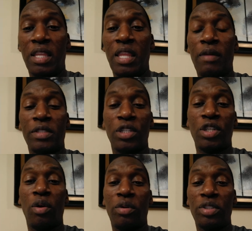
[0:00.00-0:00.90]
and that was a
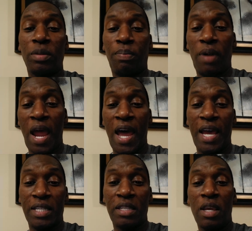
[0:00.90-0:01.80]
total
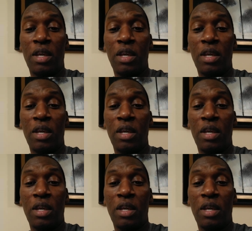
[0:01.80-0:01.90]
surprise